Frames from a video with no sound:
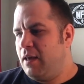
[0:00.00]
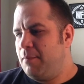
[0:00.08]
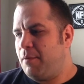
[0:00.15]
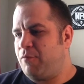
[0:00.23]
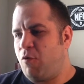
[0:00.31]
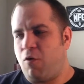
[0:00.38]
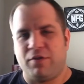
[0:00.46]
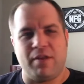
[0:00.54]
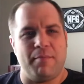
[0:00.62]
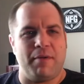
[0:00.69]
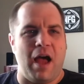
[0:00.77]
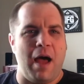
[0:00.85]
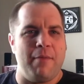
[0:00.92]
before some
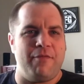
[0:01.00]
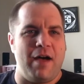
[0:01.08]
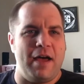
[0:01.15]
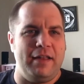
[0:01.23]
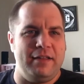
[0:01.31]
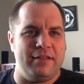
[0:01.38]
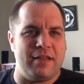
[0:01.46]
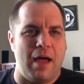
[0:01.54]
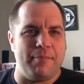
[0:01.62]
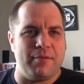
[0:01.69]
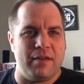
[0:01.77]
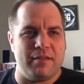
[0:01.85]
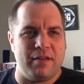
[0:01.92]
cop finally
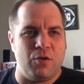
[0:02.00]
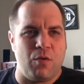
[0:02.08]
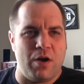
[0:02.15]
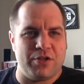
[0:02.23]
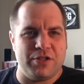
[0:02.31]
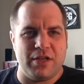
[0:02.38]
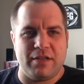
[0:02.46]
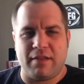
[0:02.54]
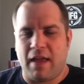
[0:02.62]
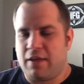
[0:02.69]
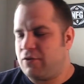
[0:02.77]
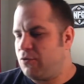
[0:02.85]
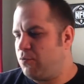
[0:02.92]
stopped us and questioned us and
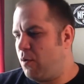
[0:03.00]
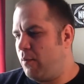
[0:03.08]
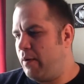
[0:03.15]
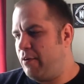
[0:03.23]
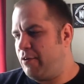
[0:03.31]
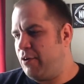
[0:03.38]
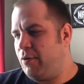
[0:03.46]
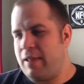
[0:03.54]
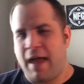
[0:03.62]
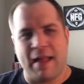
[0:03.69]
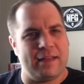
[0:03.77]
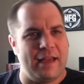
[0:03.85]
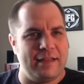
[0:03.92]
asked us what we were doing
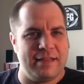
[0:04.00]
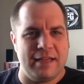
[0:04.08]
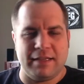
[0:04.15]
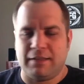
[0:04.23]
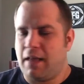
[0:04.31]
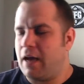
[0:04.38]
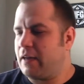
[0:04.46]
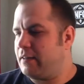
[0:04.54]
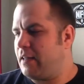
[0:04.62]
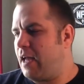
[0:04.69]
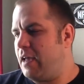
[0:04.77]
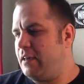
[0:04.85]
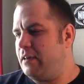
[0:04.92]
out at like 10 o'clock at
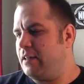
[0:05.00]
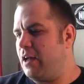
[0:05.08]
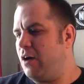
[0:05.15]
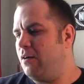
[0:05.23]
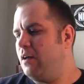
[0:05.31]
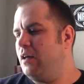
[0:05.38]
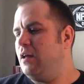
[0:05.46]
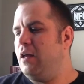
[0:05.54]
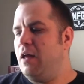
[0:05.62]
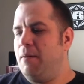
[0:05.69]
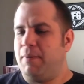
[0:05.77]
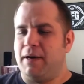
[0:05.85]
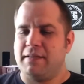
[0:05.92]
night, you know.
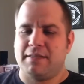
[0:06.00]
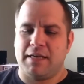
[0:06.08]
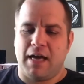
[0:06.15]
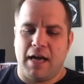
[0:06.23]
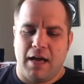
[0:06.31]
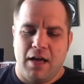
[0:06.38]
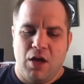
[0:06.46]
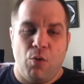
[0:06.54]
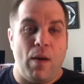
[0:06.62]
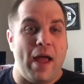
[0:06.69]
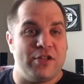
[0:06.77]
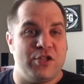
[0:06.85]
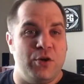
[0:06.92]
But uh,
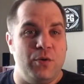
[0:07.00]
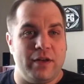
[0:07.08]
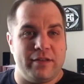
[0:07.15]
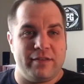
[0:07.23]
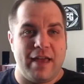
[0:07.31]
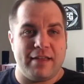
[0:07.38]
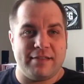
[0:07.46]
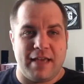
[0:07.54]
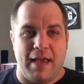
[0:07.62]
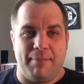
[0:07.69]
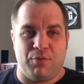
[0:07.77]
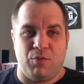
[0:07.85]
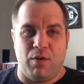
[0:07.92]
we had two cassette
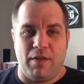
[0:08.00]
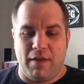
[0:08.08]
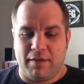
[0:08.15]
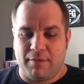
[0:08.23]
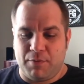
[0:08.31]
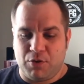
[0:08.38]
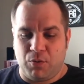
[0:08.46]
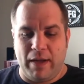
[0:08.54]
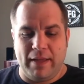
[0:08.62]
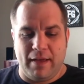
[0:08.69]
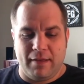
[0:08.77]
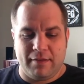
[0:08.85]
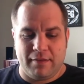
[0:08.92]
tapes with us
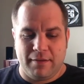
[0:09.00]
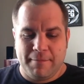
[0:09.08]
between us.